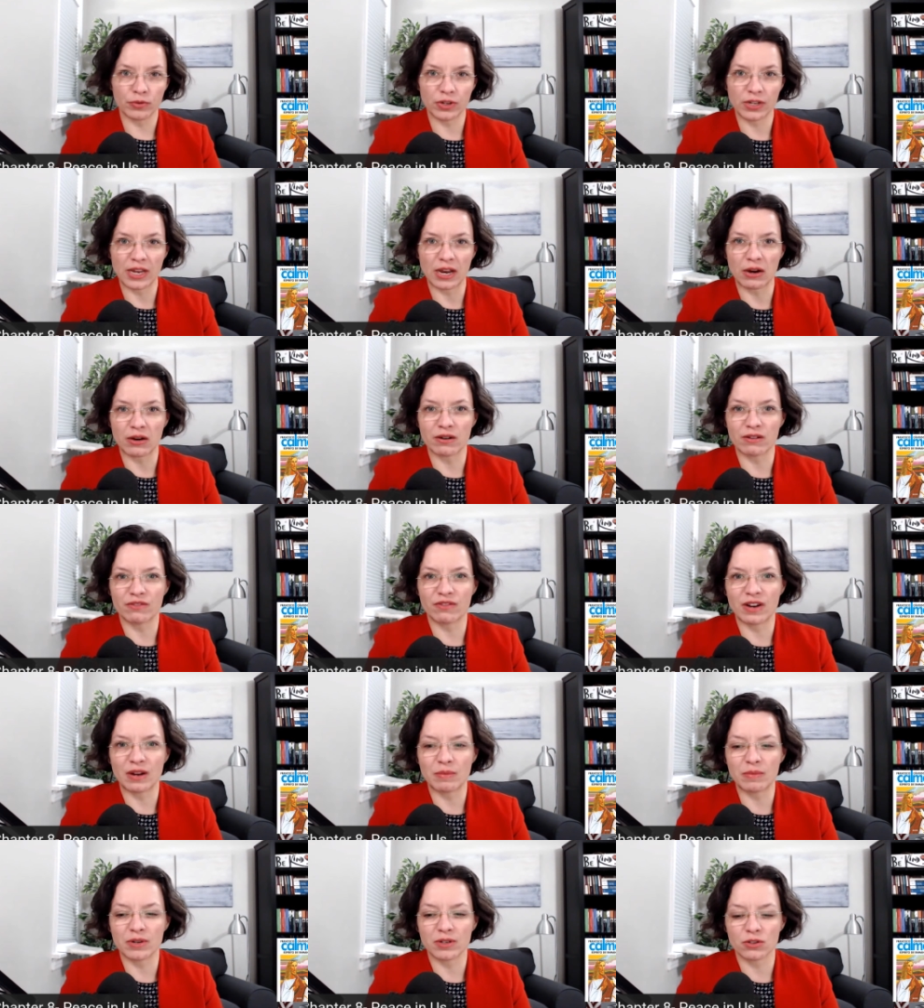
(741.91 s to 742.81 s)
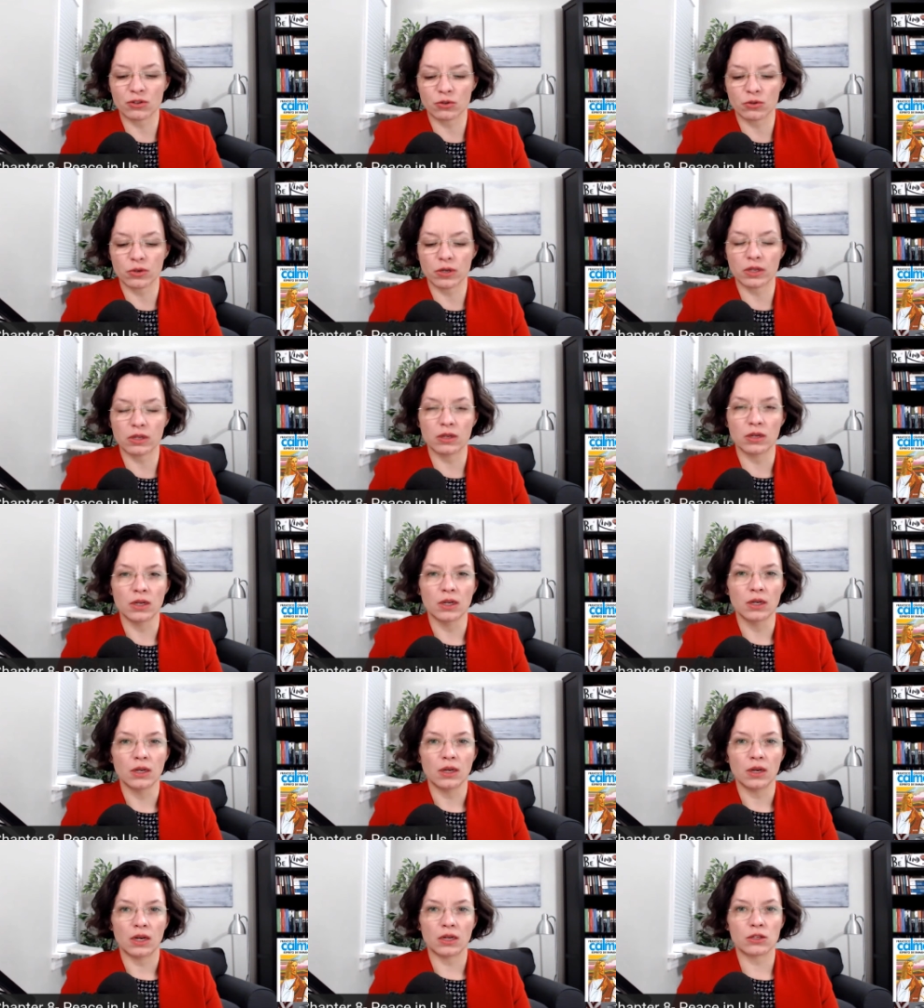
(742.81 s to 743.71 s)
our vibratory
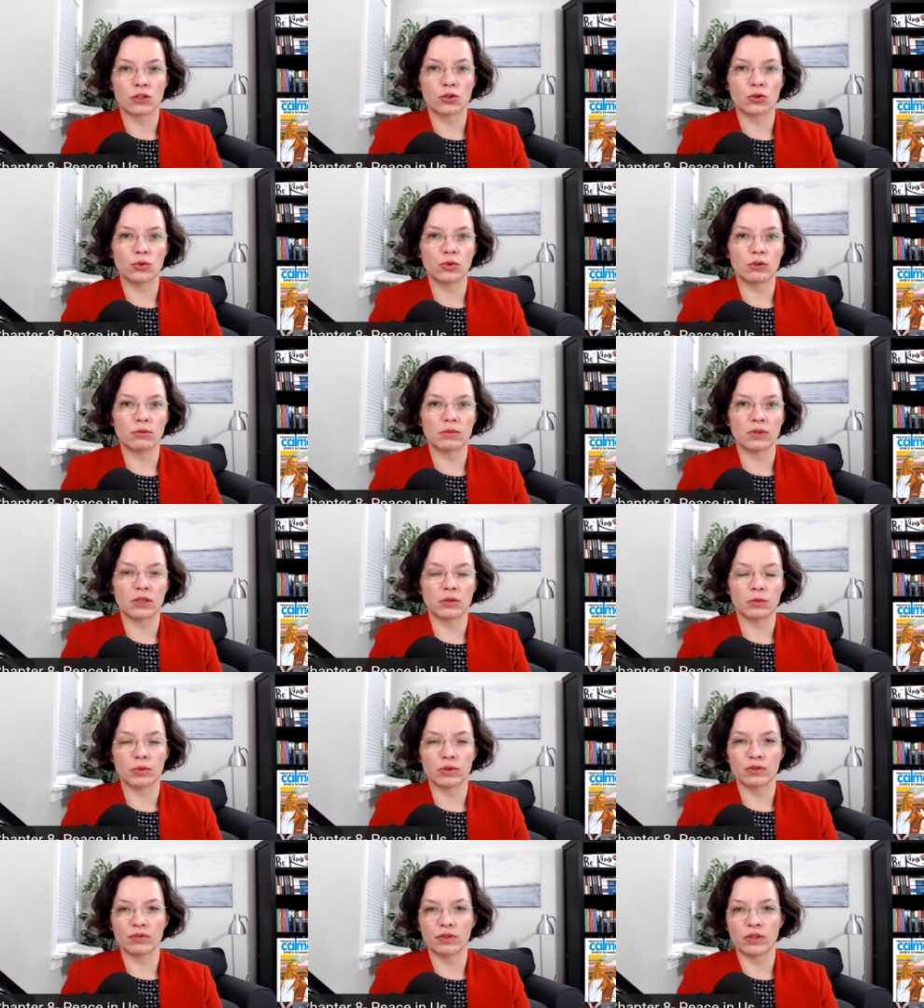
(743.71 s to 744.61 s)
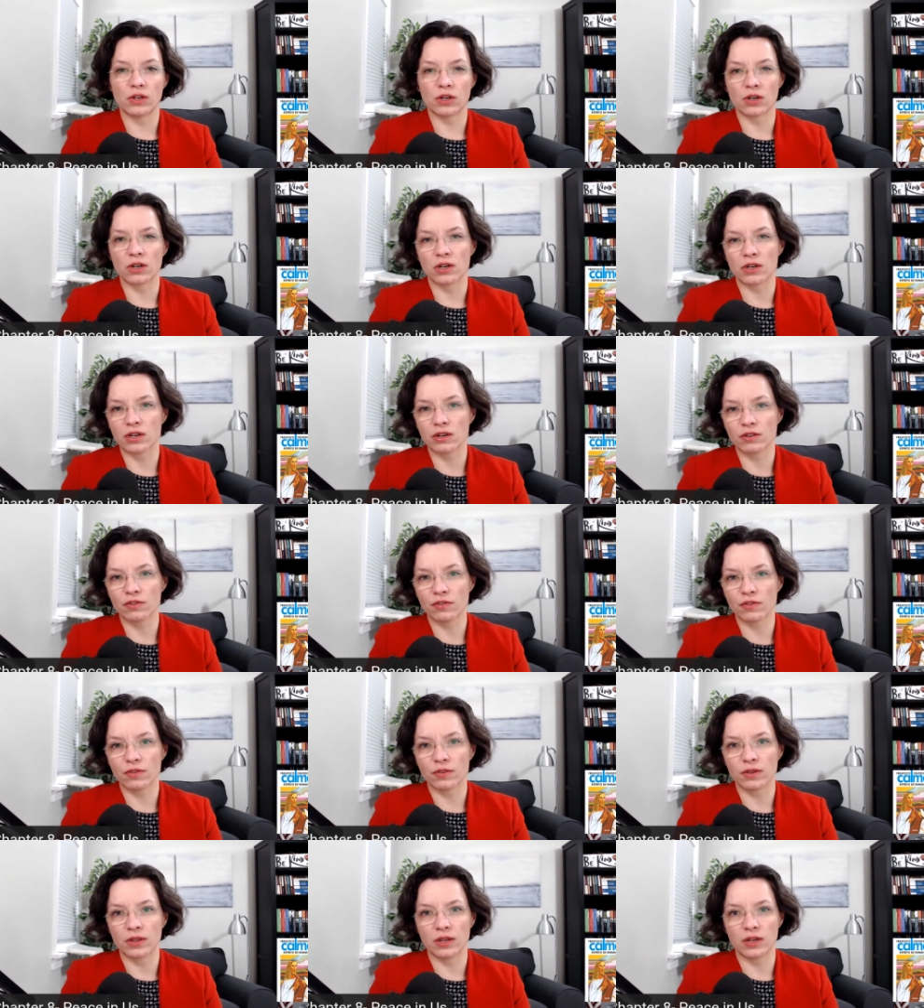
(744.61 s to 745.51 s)
attunement with the
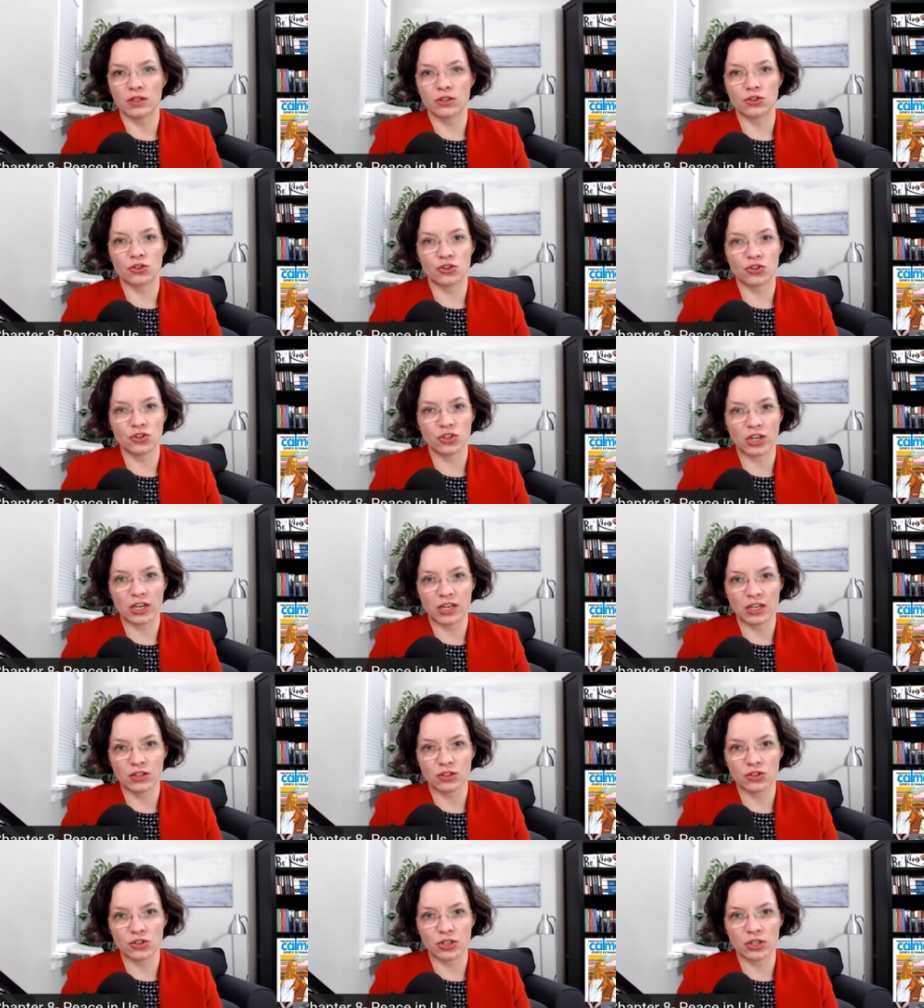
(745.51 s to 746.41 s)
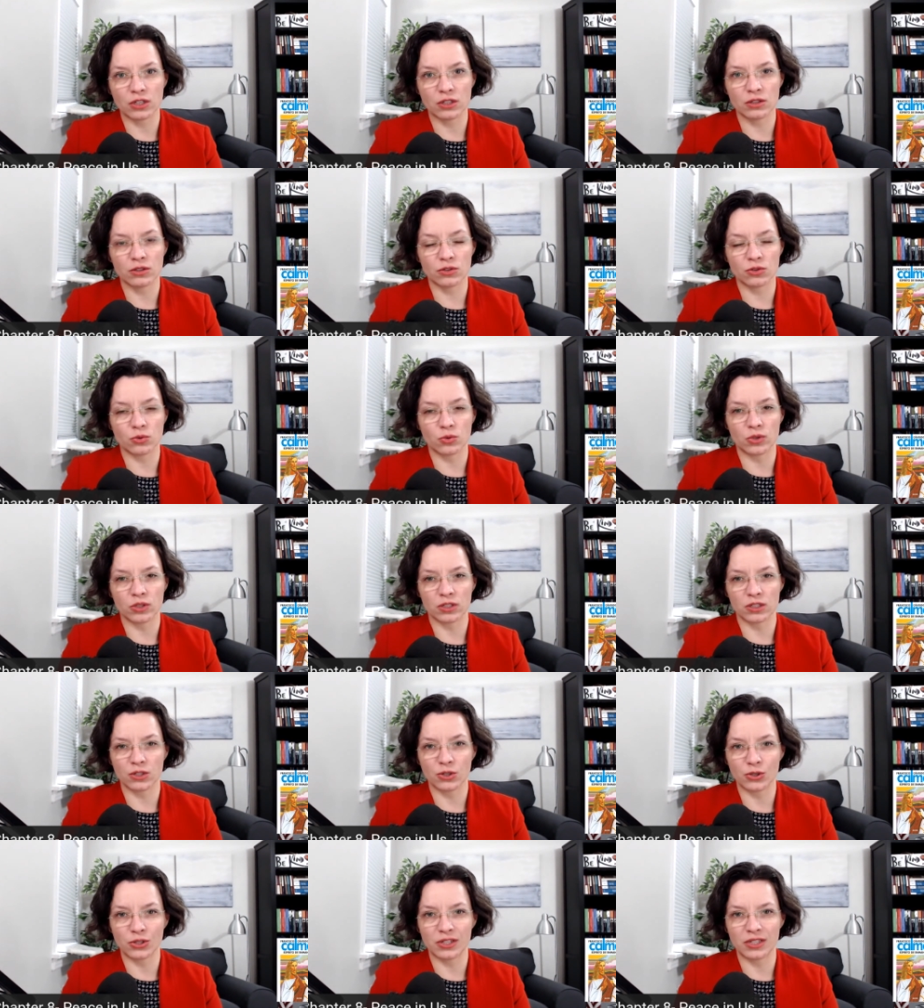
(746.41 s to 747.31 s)
earth that is changing towards
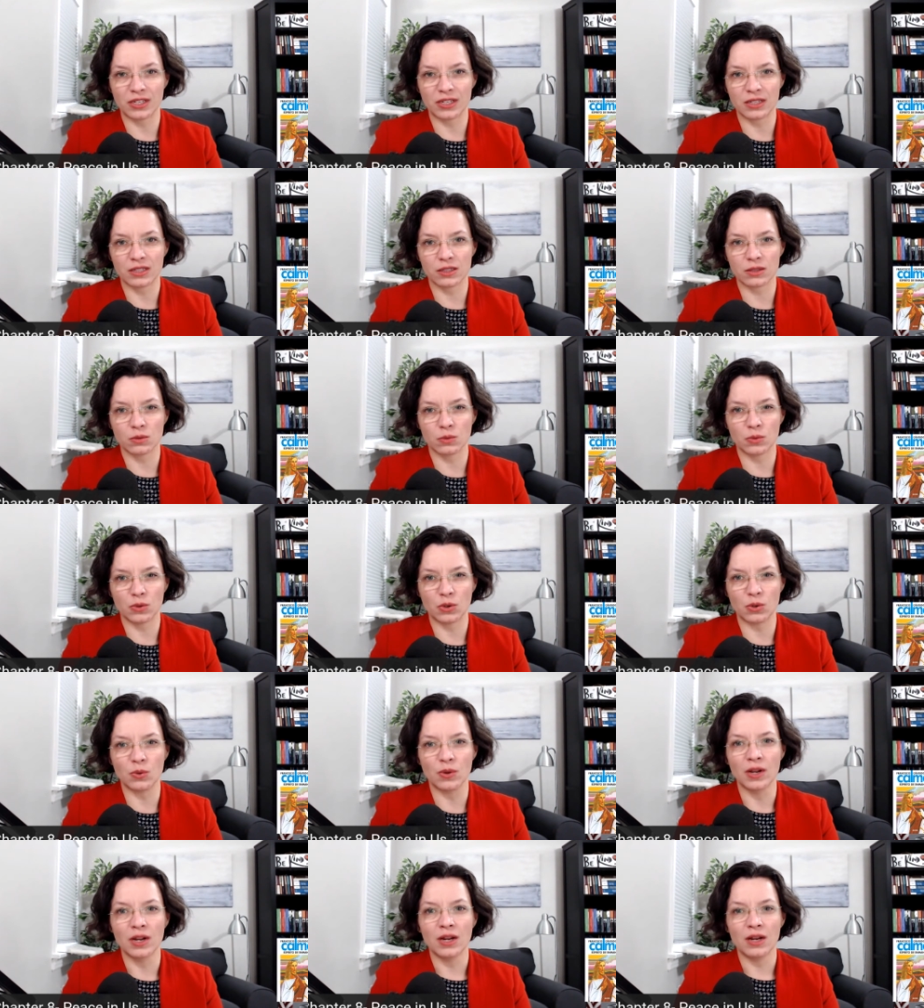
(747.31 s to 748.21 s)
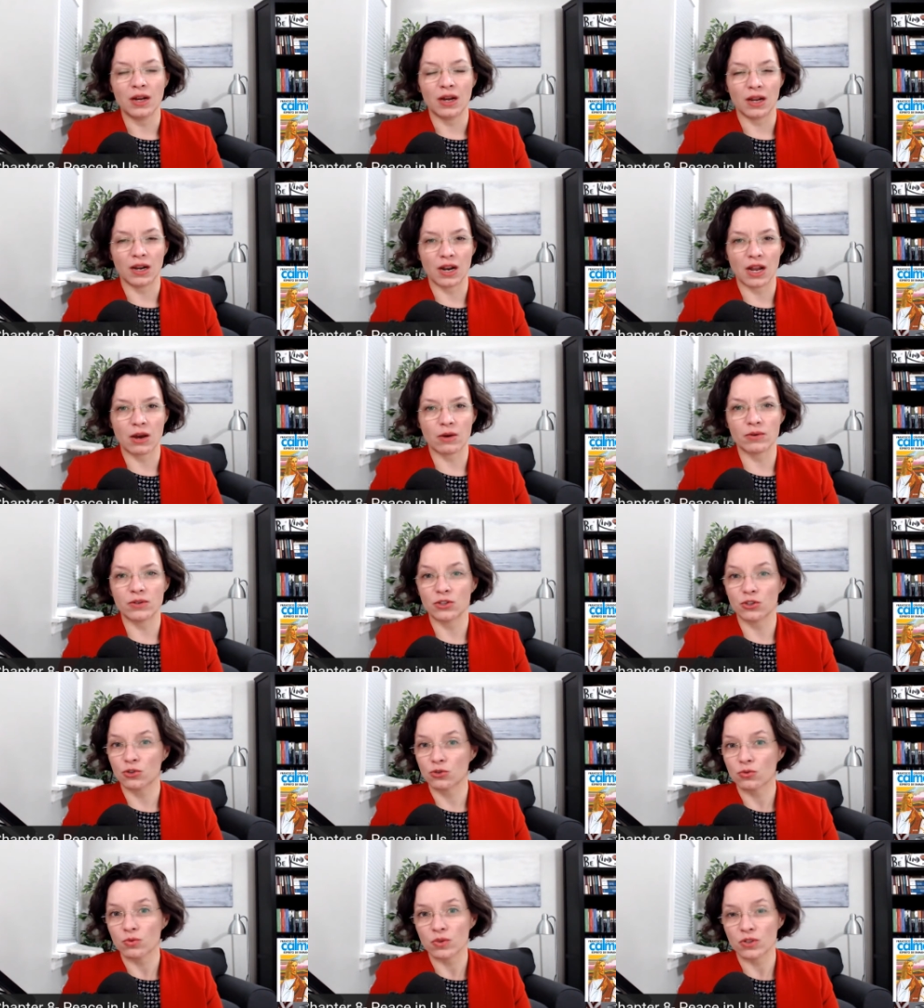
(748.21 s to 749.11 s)
goodness will allow us
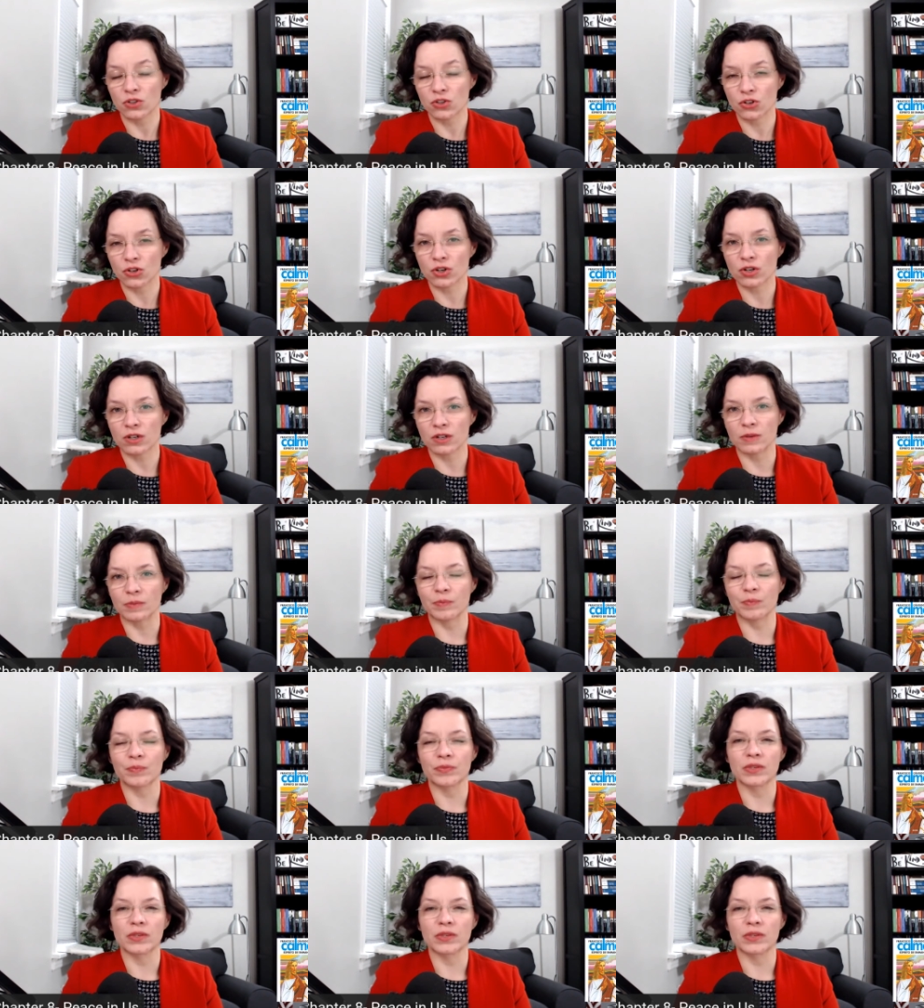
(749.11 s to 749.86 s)
to return